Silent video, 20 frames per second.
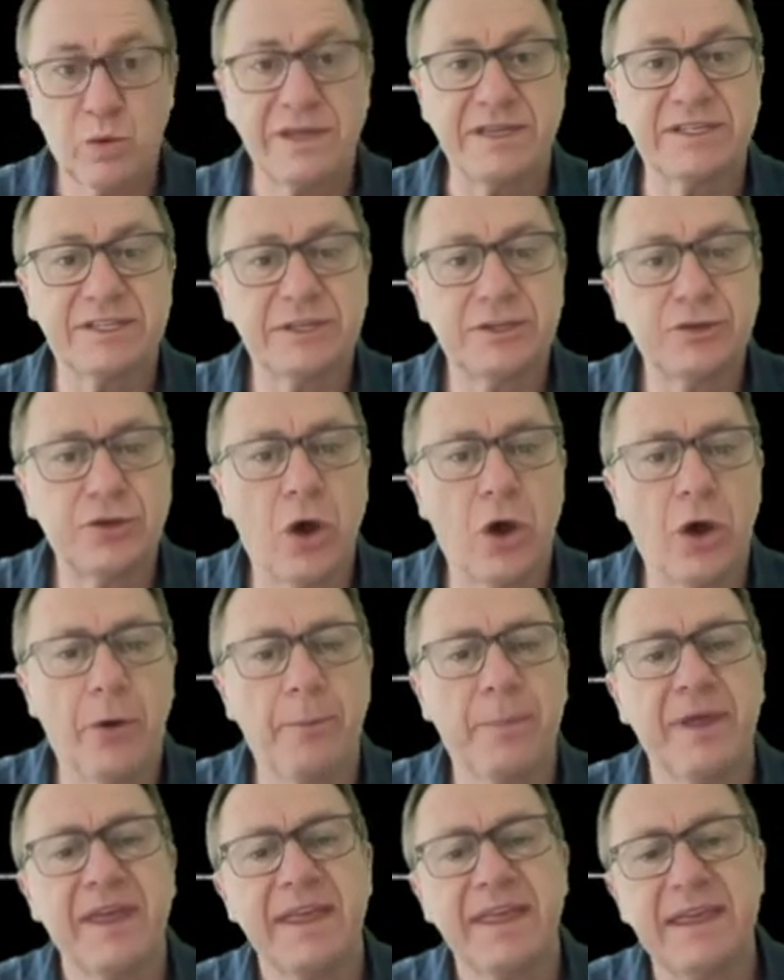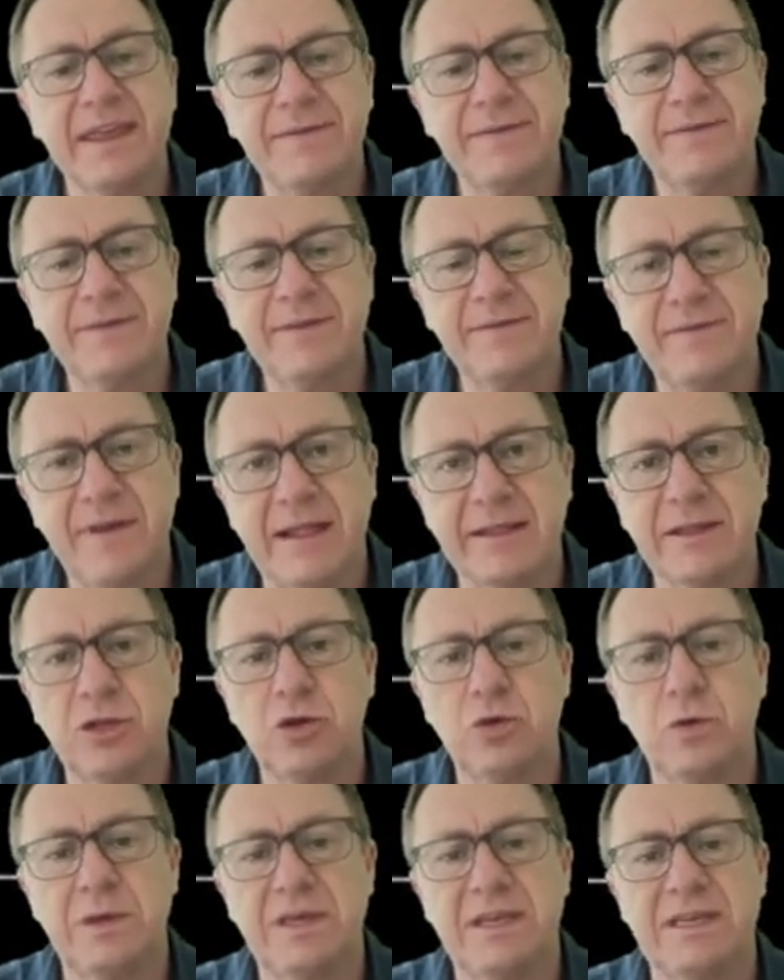stop if the
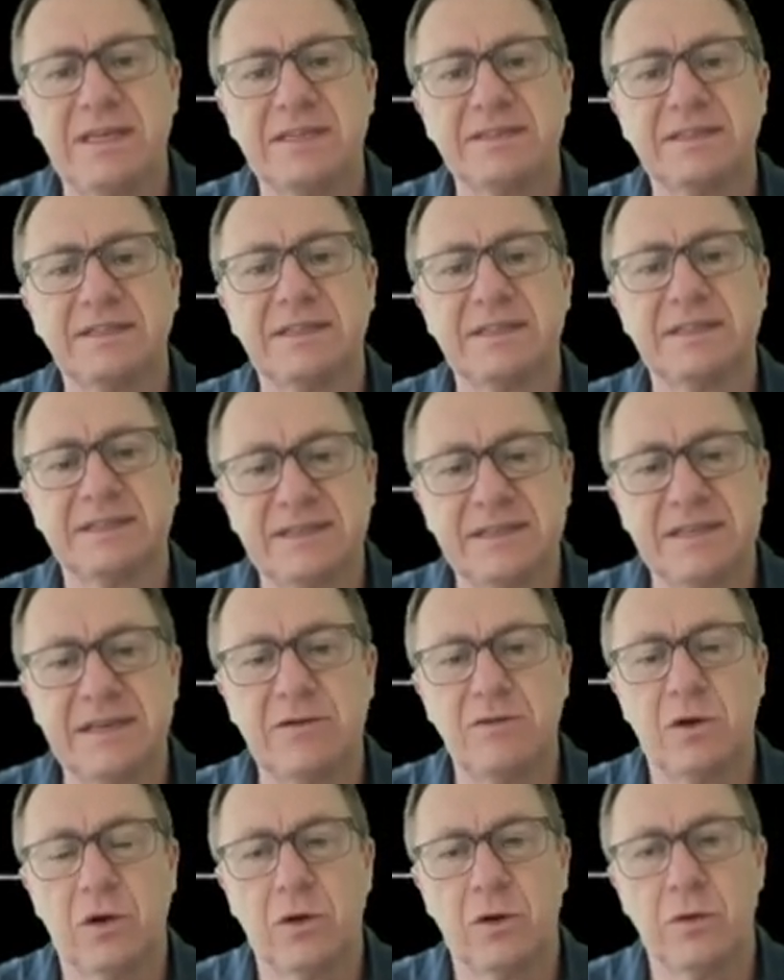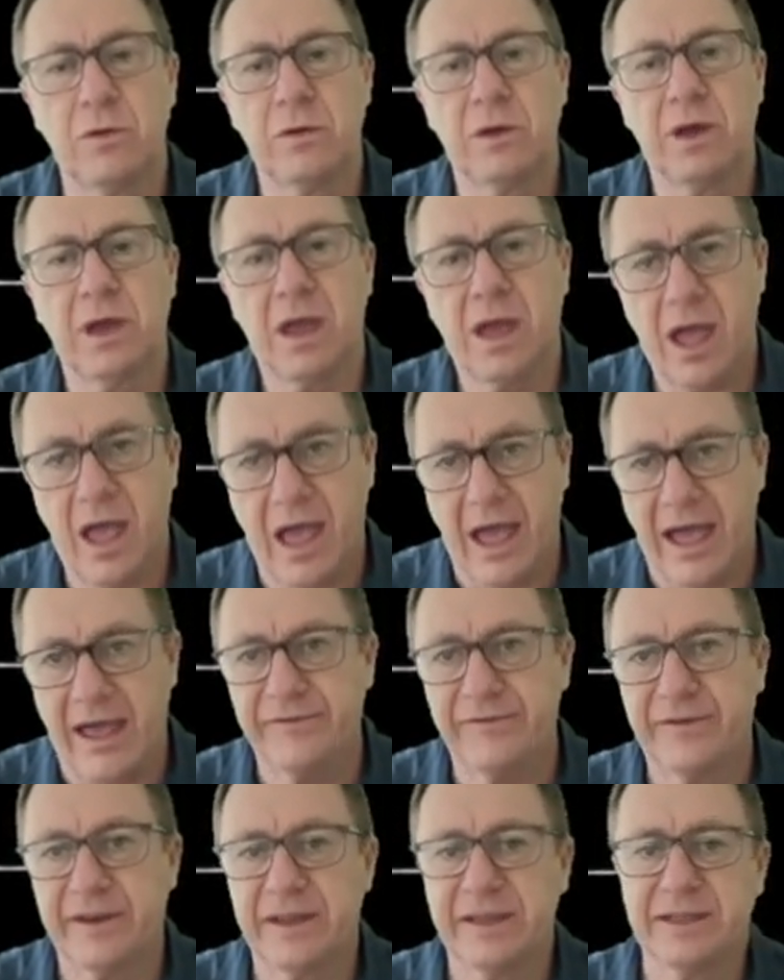value is 0
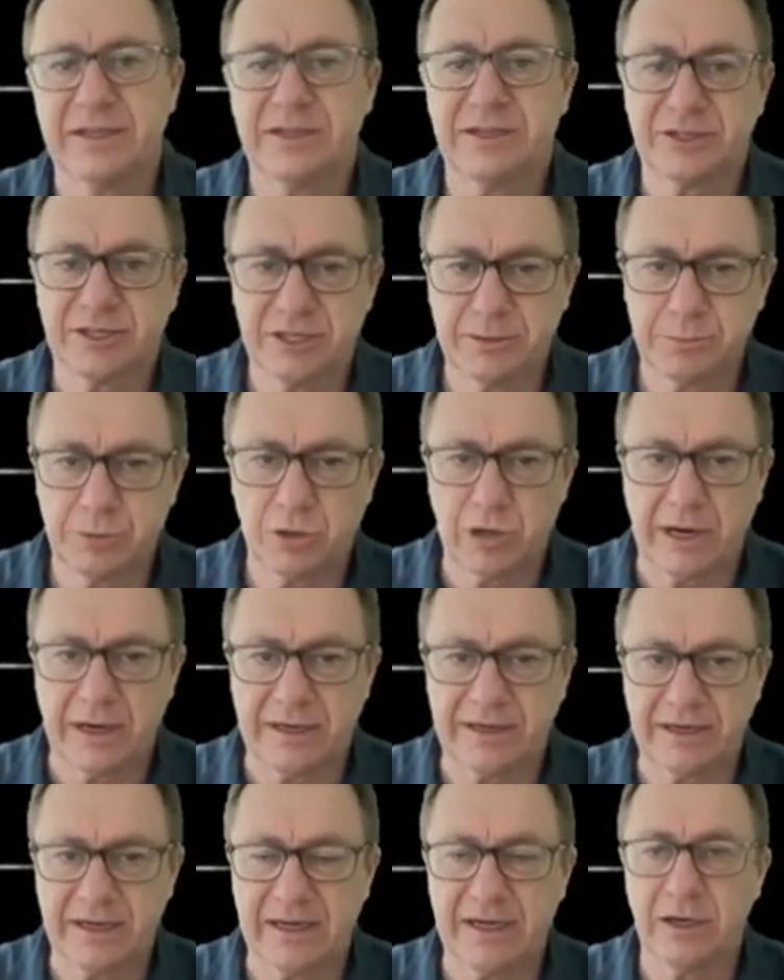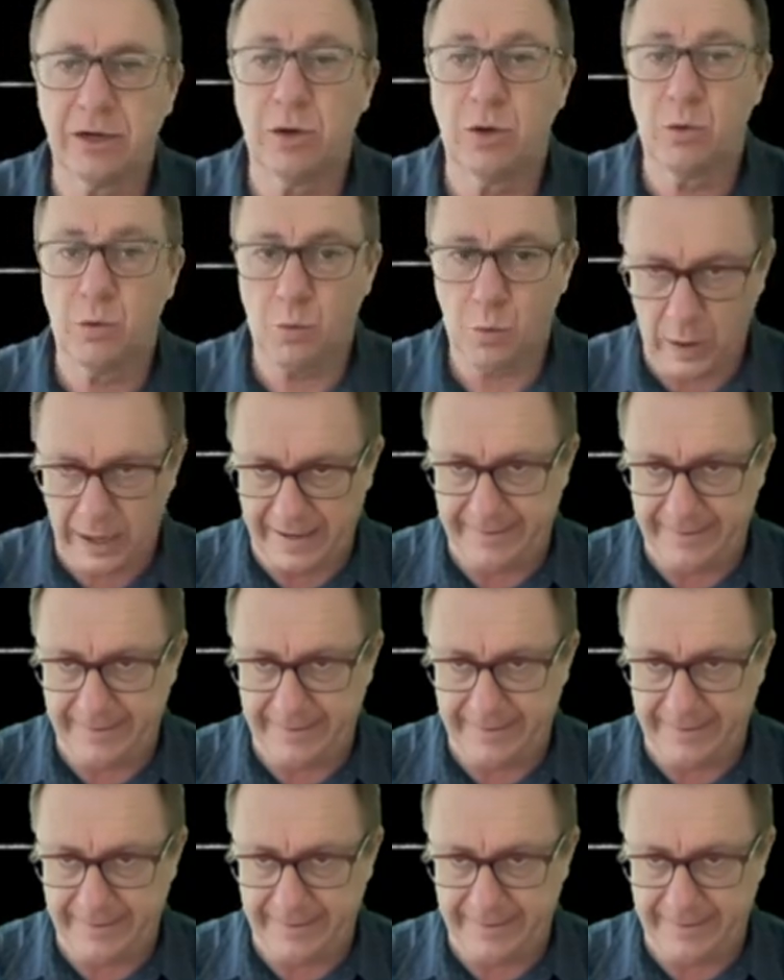after subtracting 1.